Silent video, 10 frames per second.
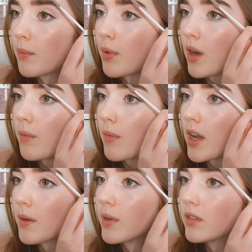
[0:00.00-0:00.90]
but
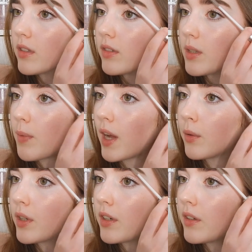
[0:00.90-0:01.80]
my eyebrows look really bad
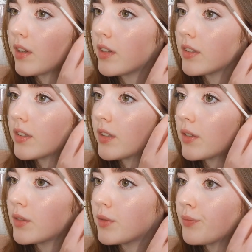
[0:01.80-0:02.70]
when I do that,
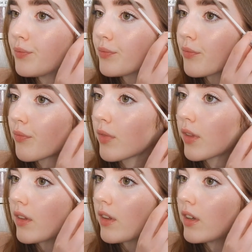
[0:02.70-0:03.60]

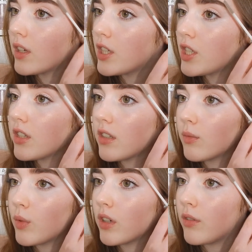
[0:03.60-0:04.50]
so it just
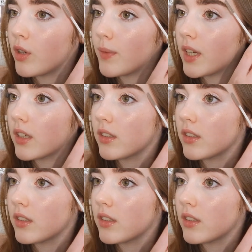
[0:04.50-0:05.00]
doesn't work for me.